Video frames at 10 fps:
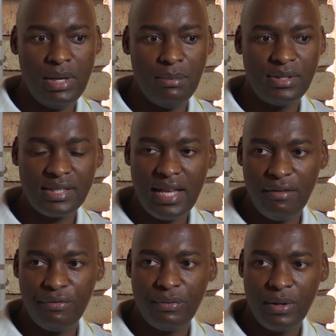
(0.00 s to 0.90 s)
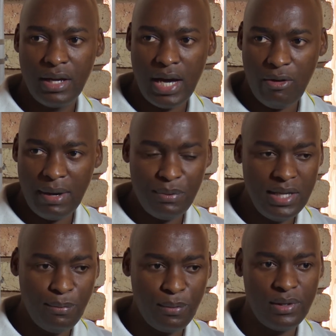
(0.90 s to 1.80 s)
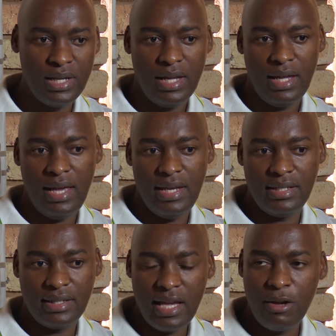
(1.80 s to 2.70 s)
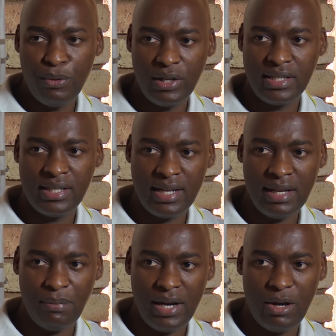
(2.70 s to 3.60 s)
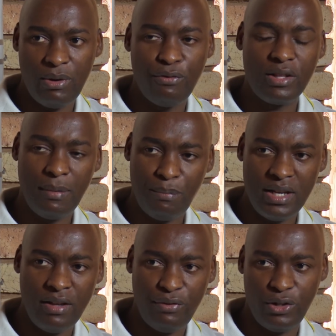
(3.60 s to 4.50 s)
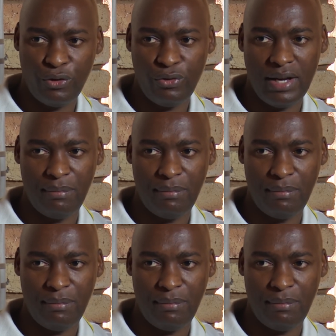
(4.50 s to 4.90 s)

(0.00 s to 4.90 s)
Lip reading: serve our people and take political power for the benefit of our